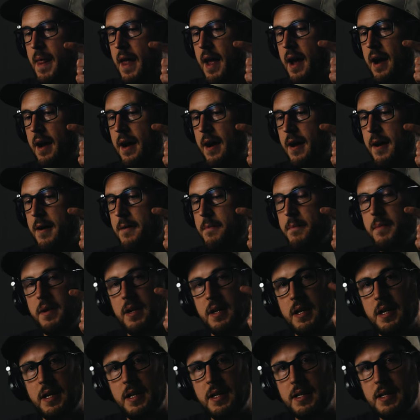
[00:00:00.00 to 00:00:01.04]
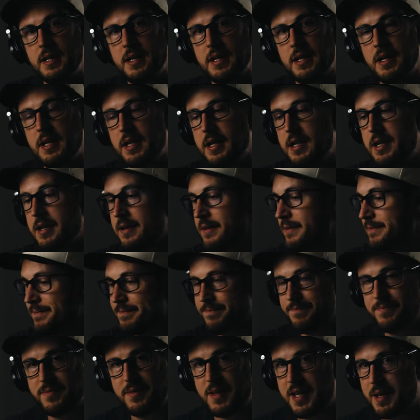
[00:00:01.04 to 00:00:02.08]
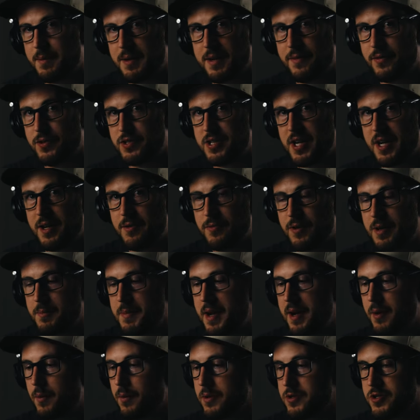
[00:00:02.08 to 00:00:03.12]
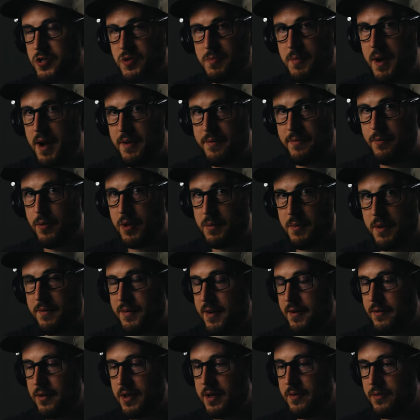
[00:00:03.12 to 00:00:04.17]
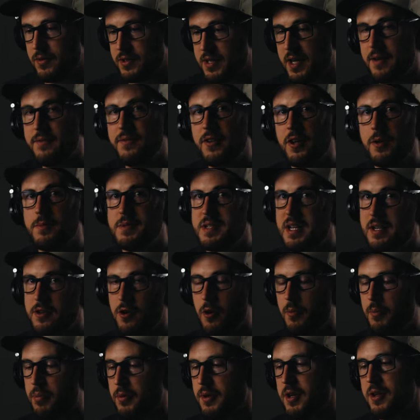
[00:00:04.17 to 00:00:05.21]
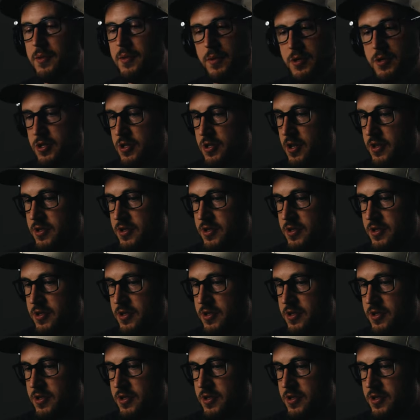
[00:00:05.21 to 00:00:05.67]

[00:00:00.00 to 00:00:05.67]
um, he did Evil Dead remake, which is my, one of my favorite Evil Dead films, and Don't Breathe, which is